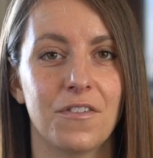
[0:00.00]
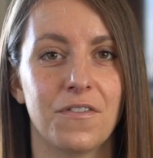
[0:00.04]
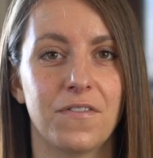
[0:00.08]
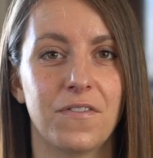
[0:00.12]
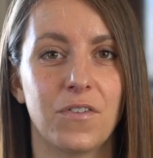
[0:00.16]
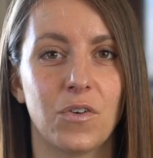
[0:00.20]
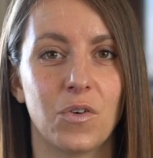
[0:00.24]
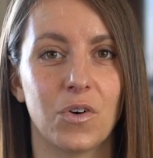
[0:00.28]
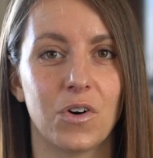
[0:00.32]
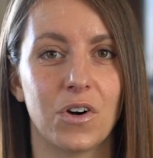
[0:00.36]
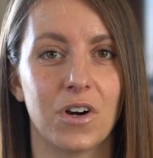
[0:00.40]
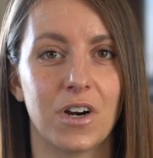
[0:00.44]

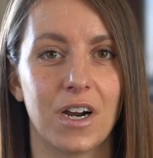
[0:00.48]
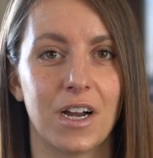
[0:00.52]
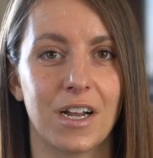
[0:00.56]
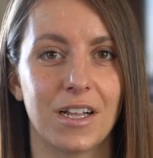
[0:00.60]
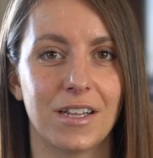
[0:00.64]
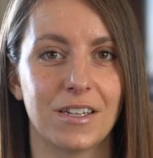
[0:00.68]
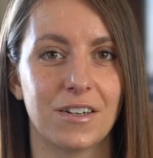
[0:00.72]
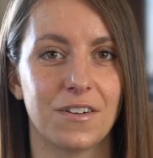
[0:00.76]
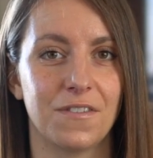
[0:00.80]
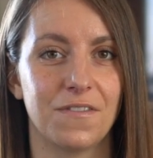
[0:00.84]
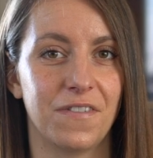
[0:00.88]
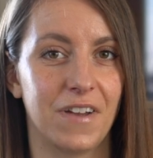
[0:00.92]
for
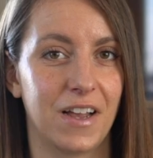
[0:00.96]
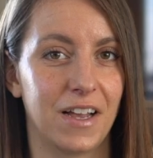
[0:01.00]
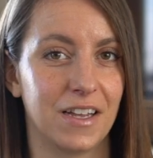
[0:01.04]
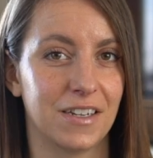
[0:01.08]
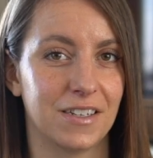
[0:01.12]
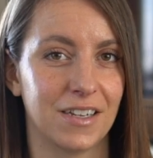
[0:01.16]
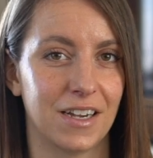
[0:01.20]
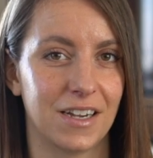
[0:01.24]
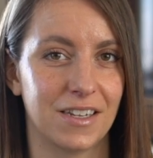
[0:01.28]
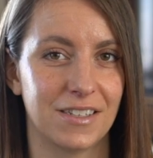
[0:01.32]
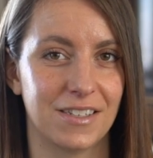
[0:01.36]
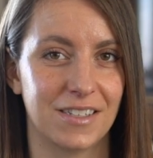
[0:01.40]
a little
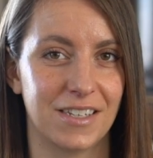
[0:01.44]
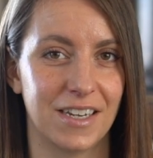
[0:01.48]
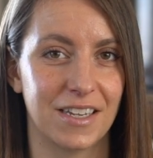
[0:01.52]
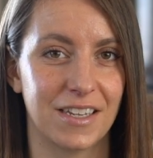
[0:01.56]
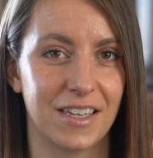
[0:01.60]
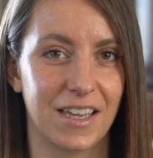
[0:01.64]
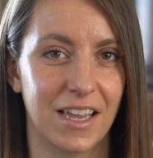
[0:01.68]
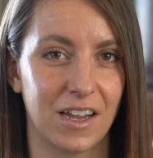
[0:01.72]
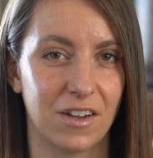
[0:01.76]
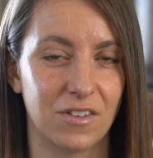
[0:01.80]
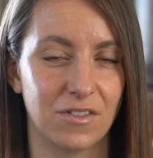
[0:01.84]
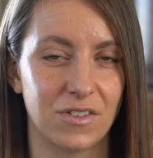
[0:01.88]
Valentine's Day
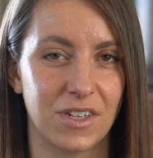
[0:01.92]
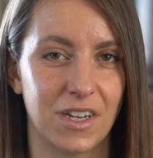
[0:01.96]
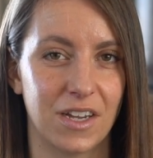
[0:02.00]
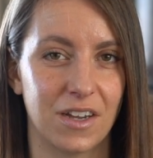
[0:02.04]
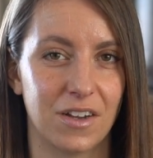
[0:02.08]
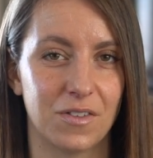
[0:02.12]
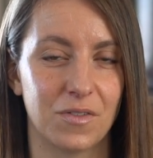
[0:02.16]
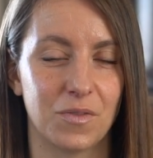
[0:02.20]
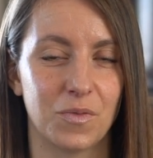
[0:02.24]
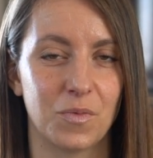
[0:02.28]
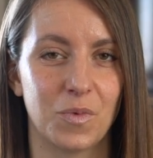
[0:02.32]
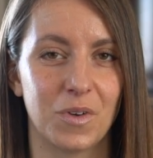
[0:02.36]

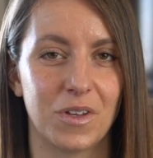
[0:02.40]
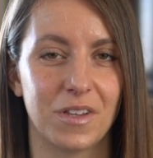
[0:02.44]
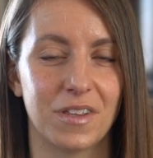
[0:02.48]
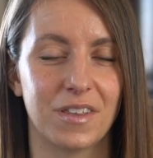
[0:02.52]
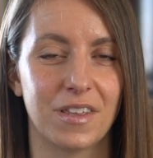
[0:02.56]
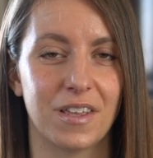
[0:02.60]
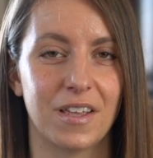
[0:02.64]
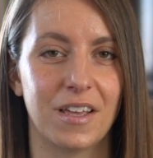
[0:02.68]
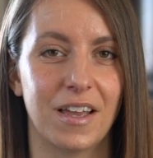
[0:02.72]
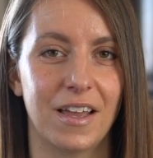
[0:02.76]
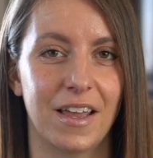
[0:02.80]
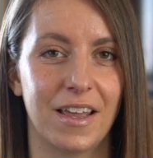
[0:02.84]
countdown
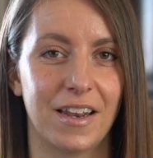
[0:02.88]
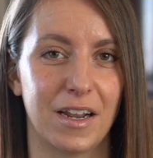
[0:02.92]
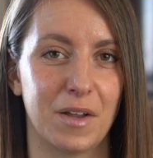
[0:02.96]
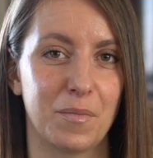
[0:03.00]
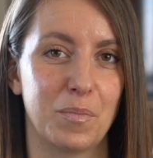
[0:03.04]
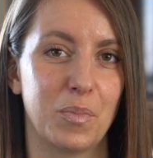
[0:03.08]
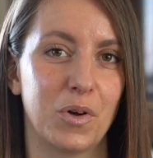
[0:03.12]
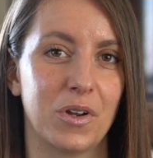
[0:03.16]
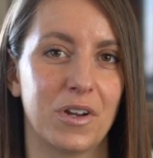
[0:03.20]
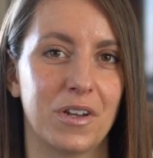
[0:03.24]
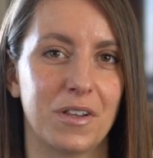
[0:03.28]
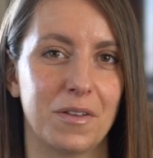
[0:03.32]
with, and I put